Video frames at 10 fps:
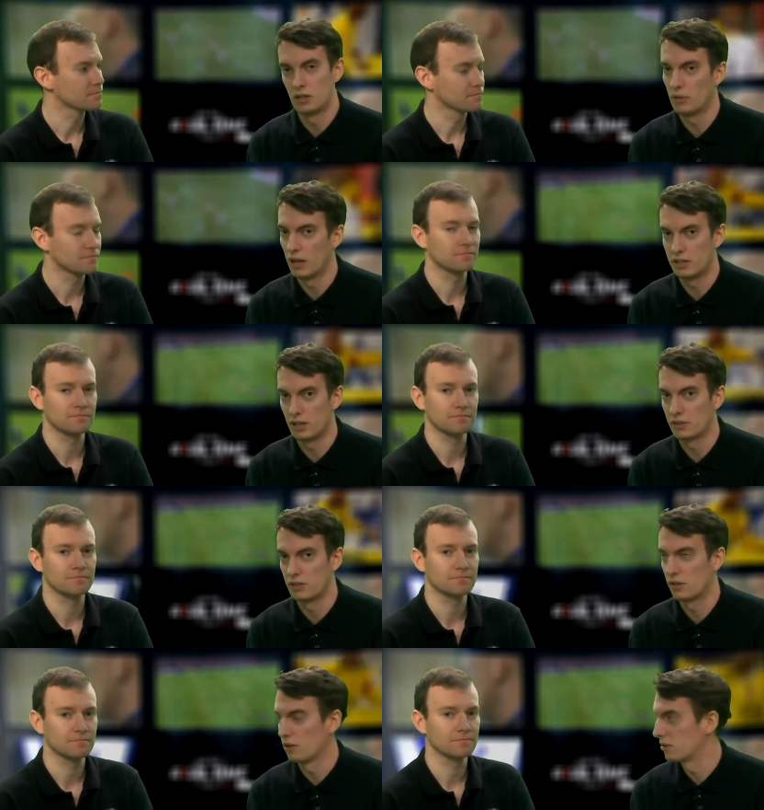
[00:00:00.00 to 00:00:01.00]
Speaker 1: Two late
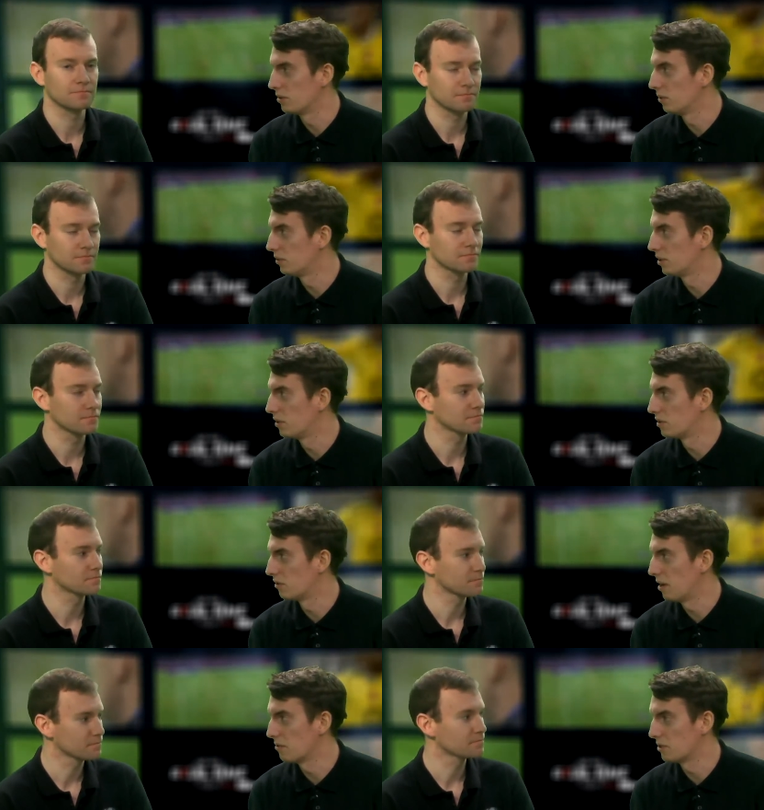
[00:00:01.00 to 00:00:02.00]
Chelsea goals and it all turns
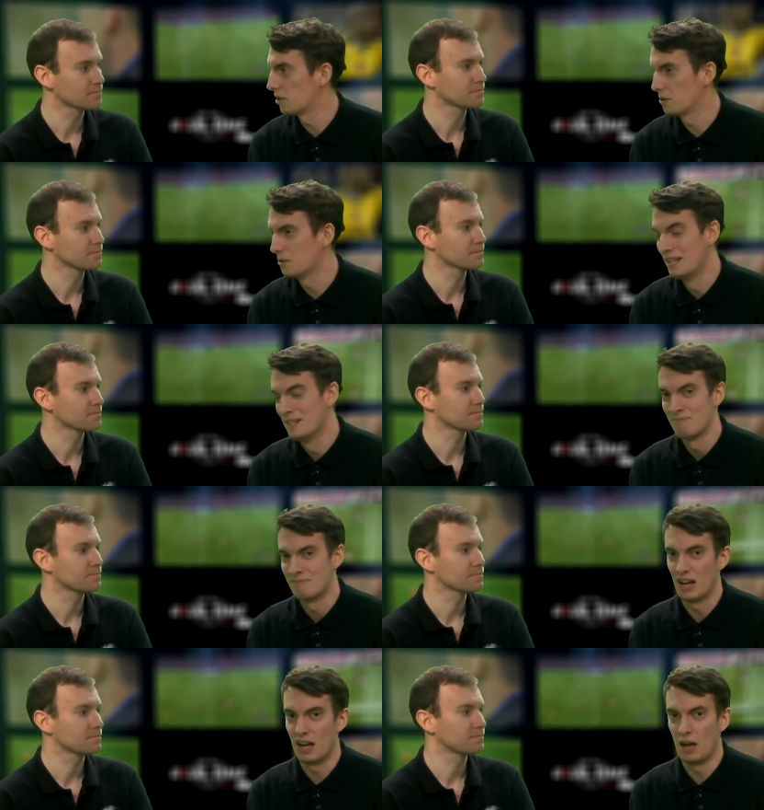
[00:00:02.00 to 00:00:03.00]
around. So,
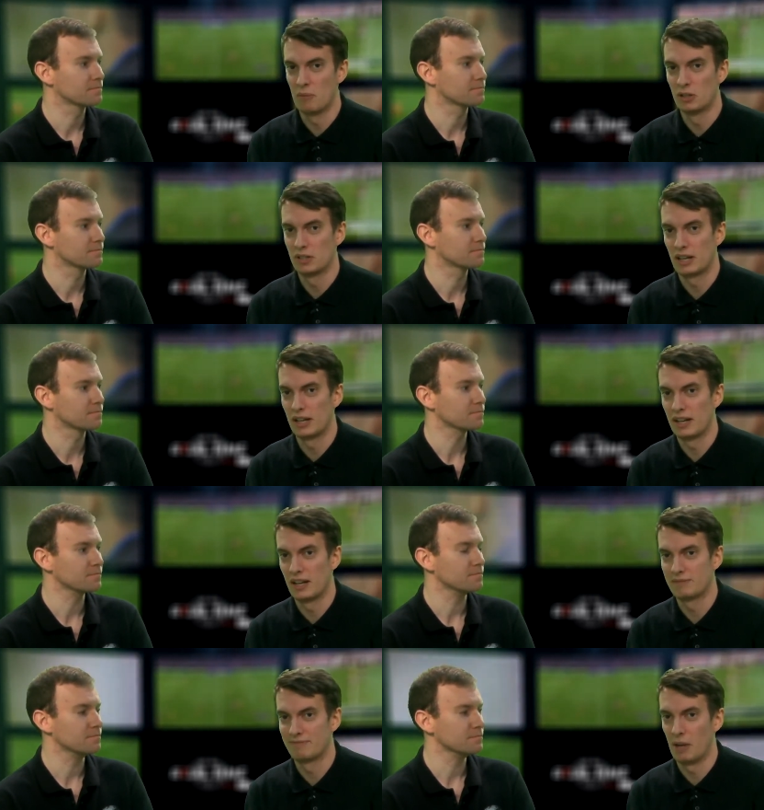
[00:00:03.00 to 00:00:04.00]
I'm looking at it and
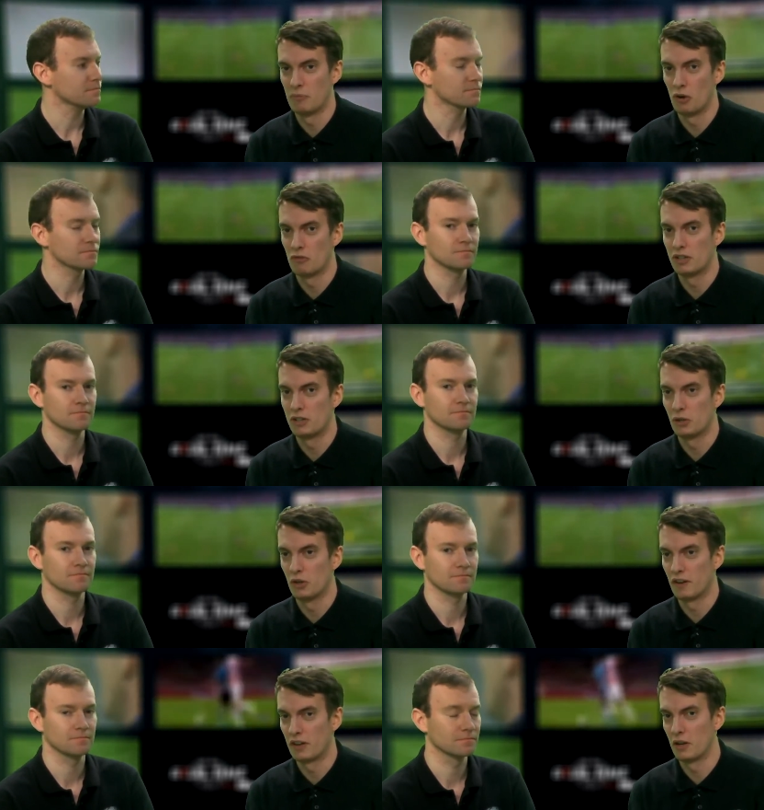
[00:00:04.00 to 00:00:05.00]
I, am not really
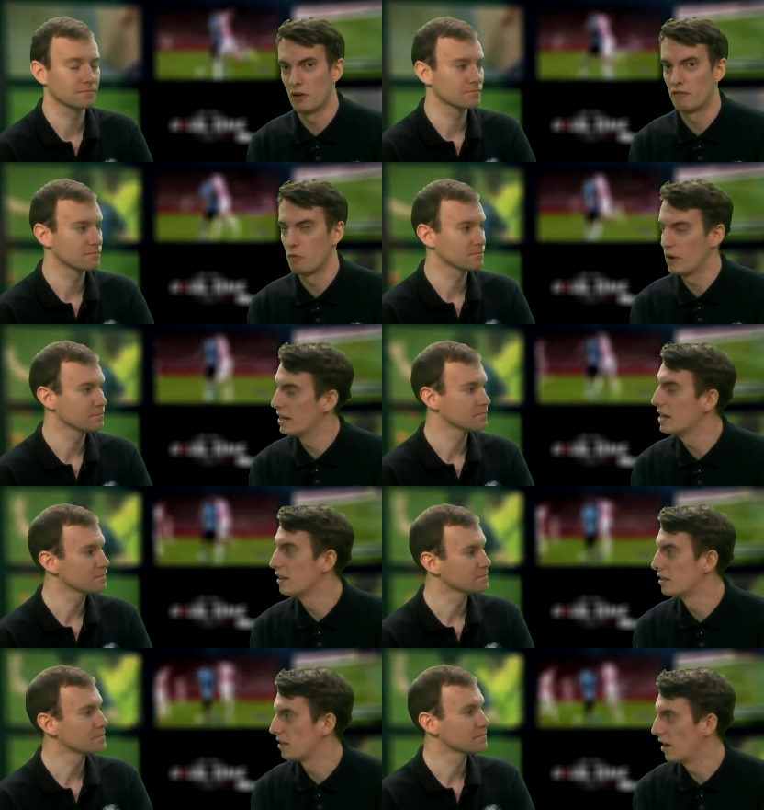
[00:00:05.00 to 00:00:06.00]
sure if I can go for a win at
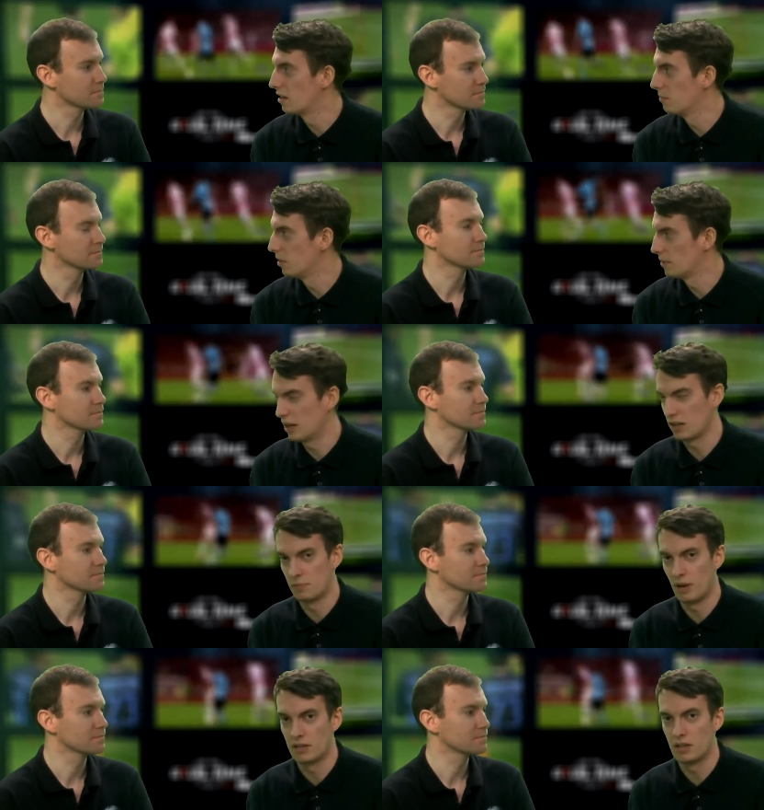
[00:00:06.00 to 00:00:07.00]
either side at the moment.
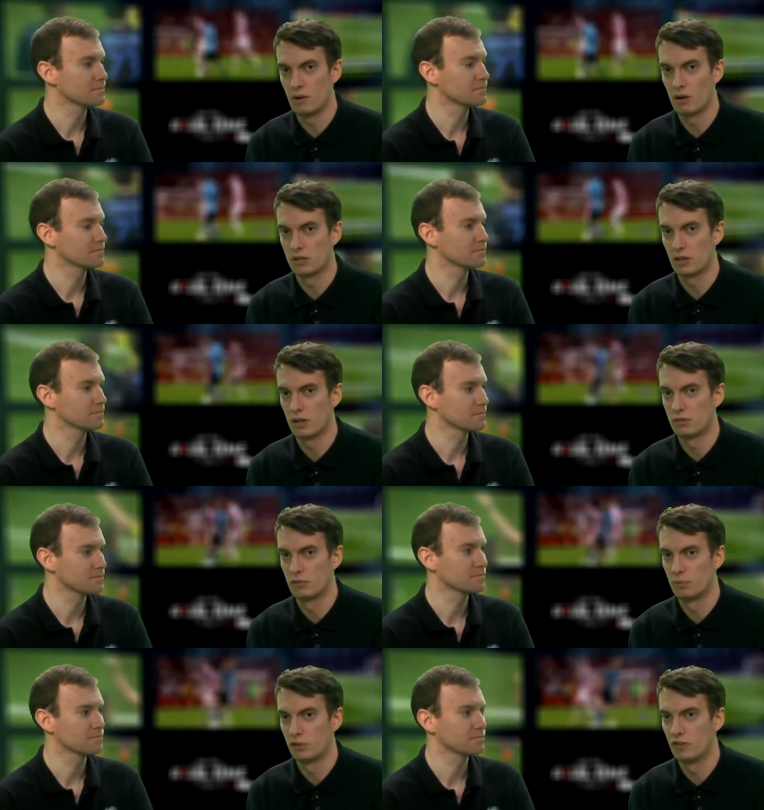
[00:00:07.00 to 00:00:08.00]
Yes, man, you are starting
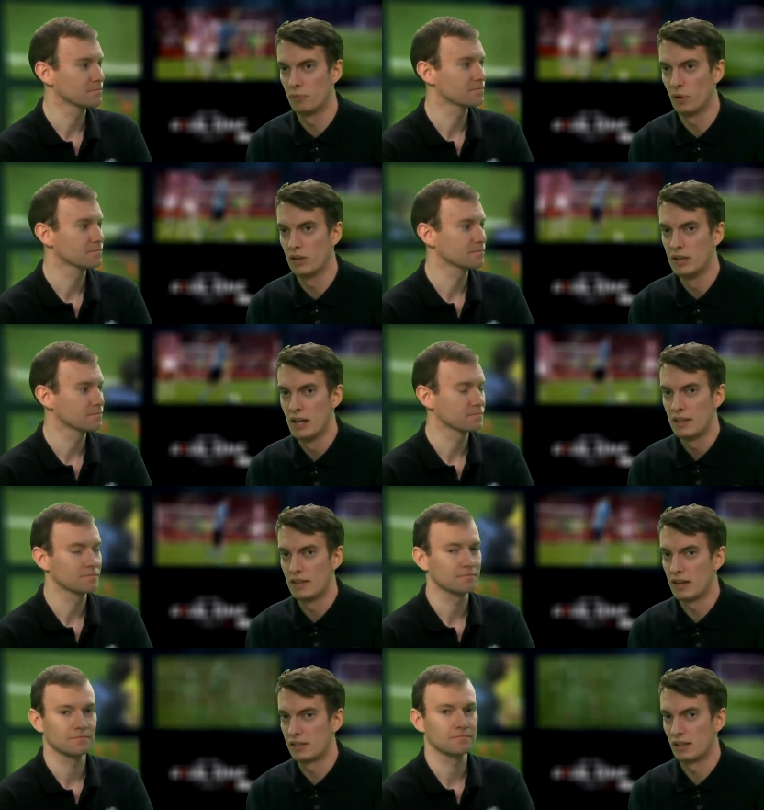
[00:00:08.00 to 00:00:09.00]
to improve, but
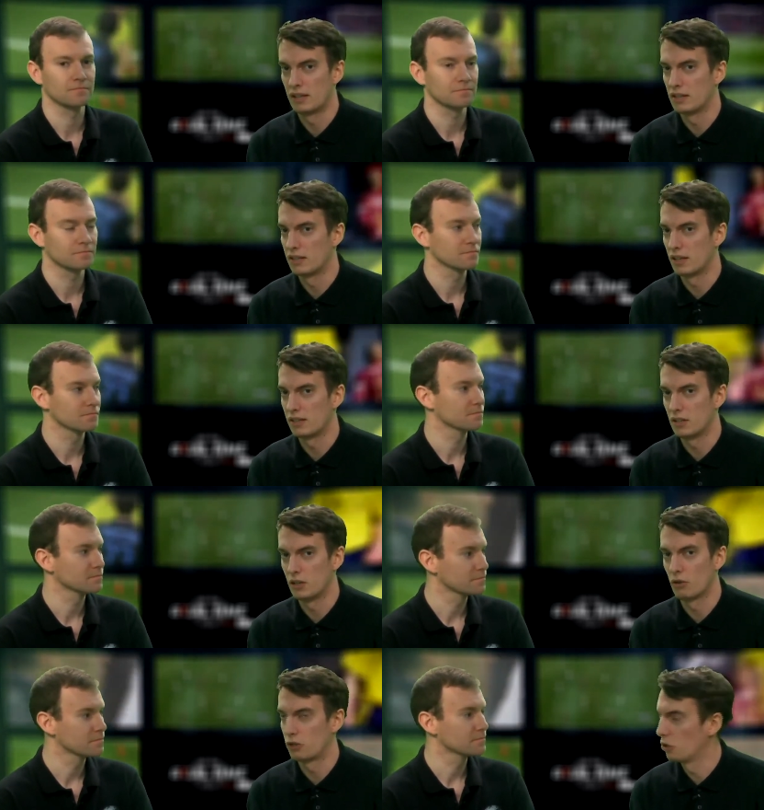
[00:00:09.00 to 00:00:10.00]
they're still inconsistent.
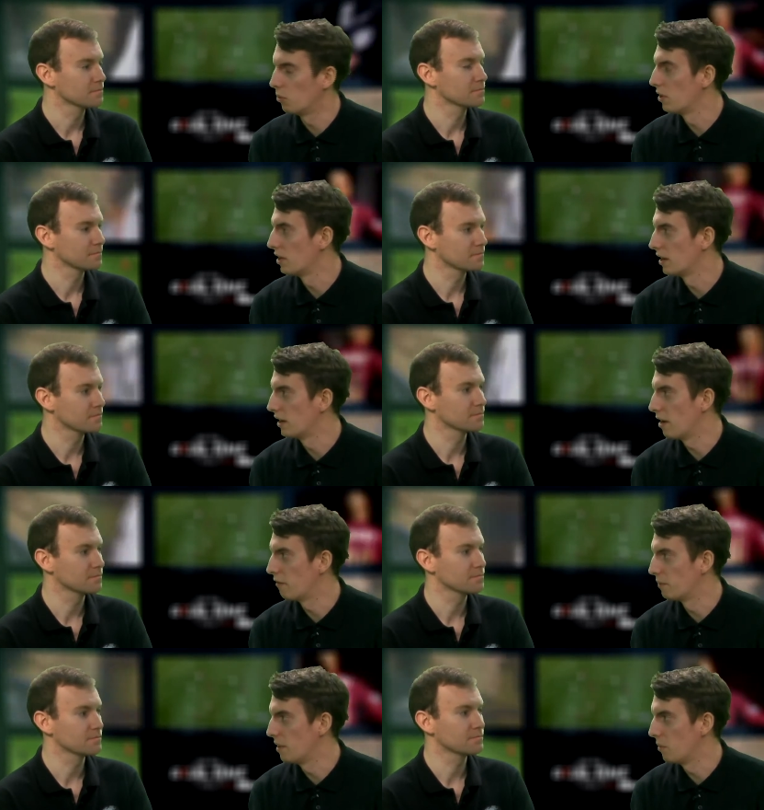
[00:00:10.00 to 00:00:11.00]
You're not sure what you're going to
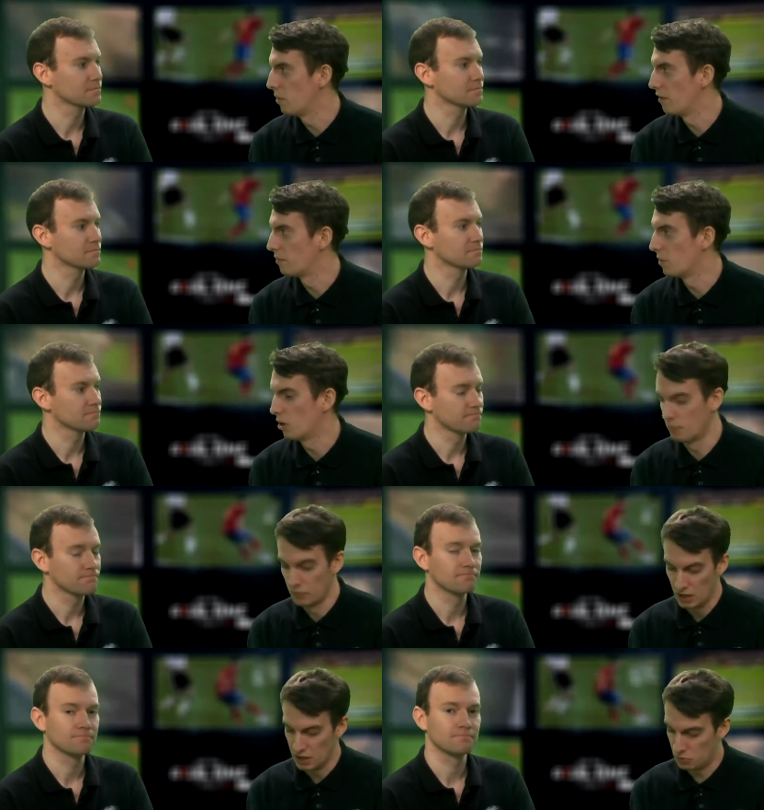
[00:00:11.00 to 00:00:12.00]
get from them away from
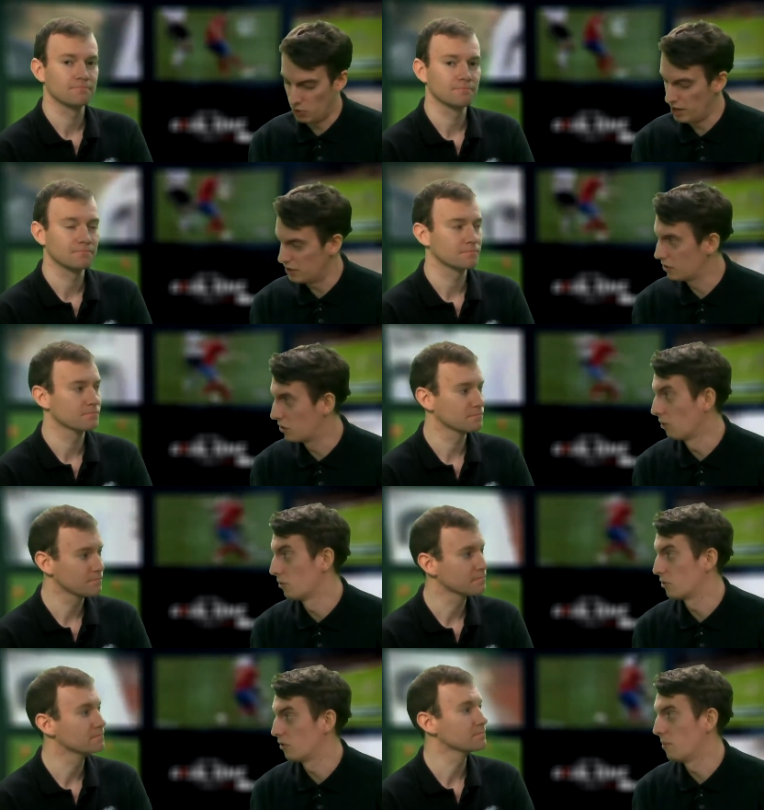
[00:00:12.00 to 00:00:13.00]
home. It's why it's the
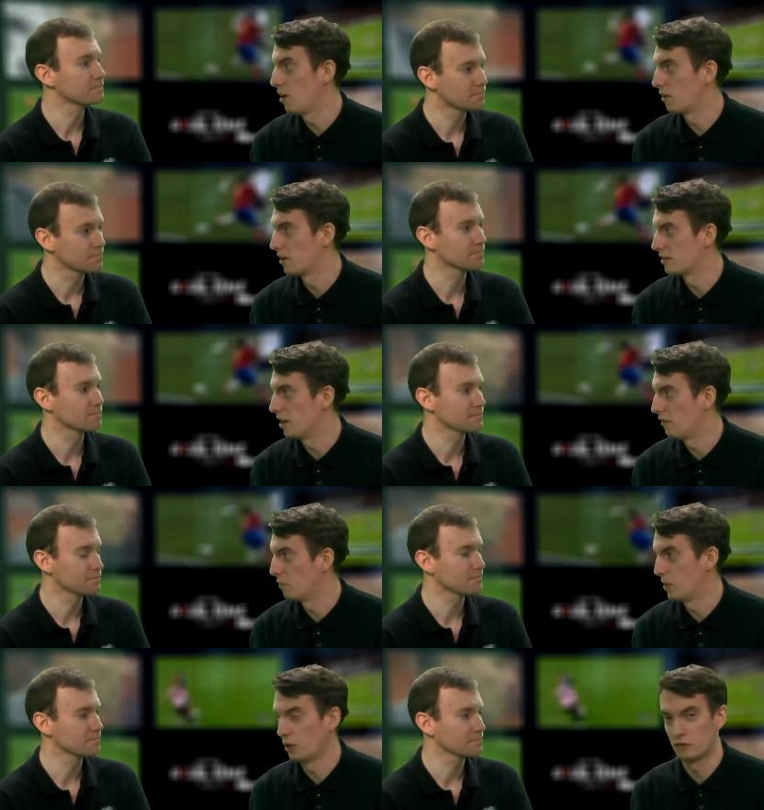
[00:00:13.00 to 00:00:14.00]
goal scorer markets that have
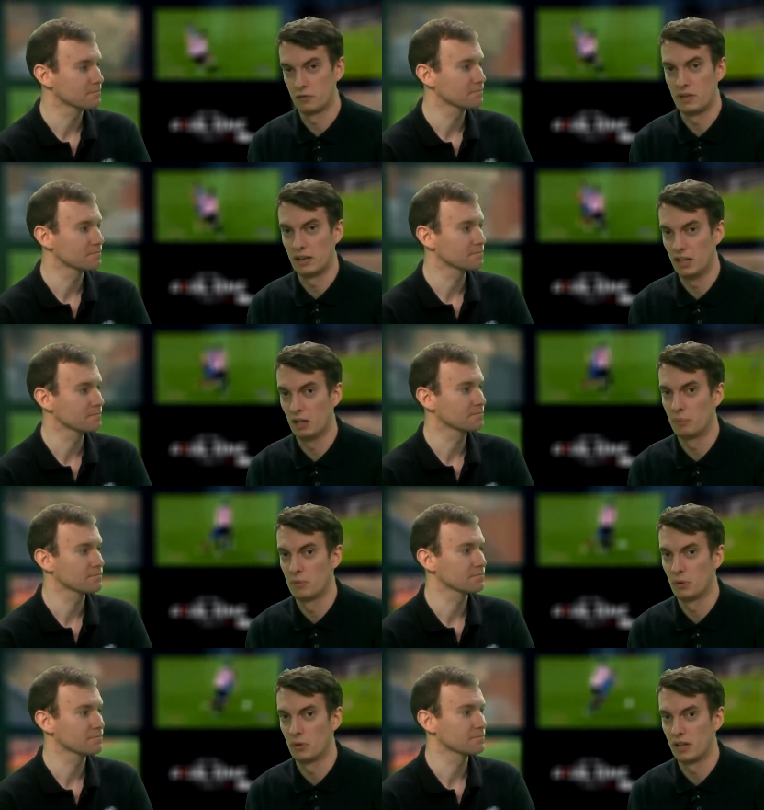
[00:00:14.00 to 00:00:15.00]
appealed for me a little
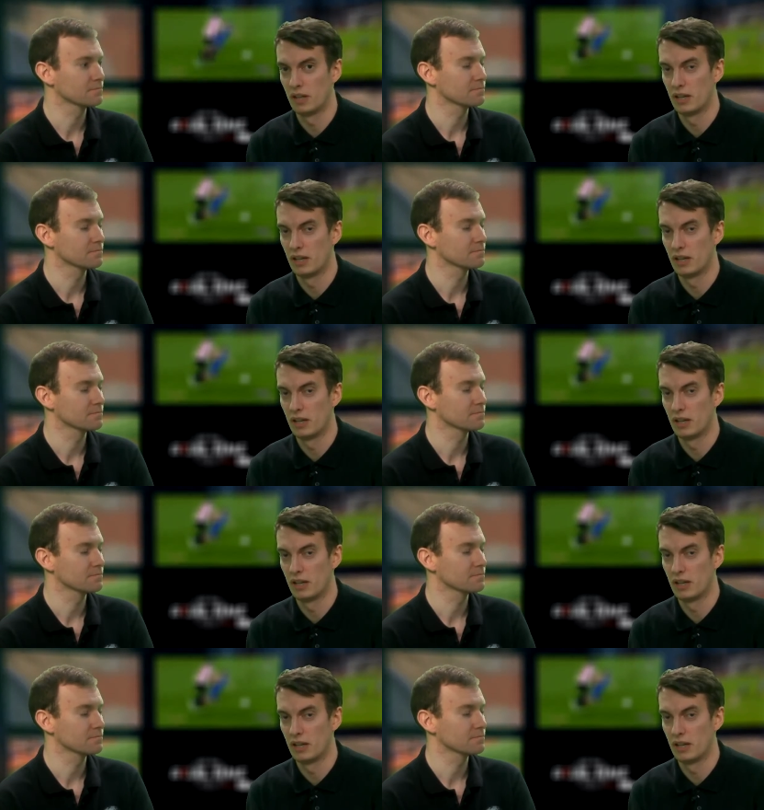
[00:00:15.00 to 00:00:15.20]
bit more